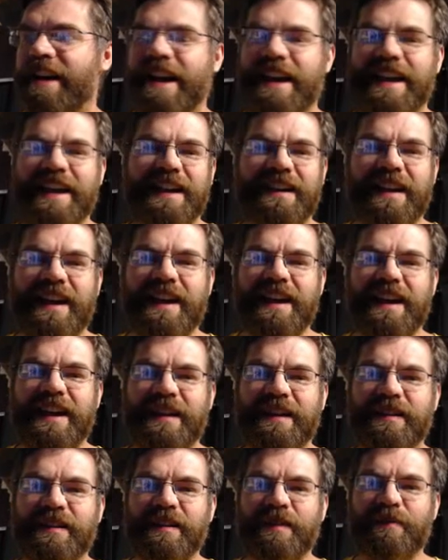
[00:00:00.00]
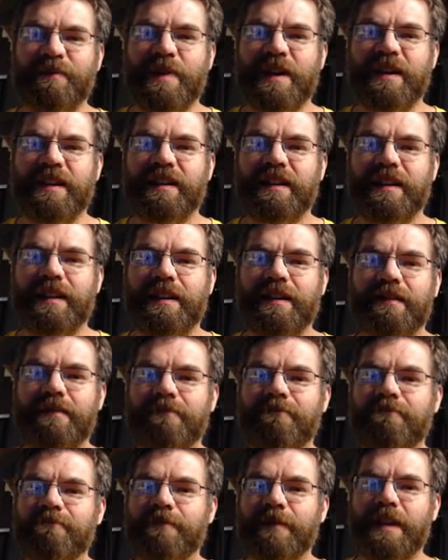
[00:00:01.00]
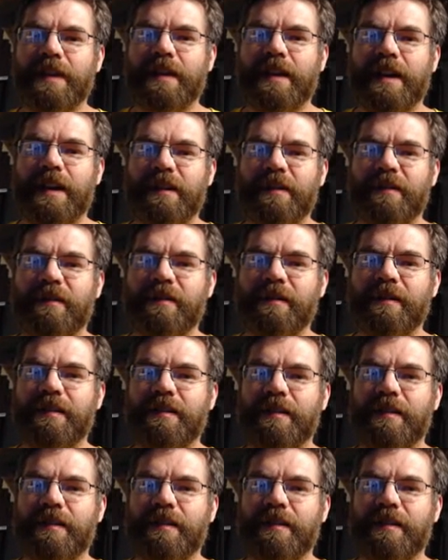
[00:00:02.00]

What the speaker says: I had it in my head earlier,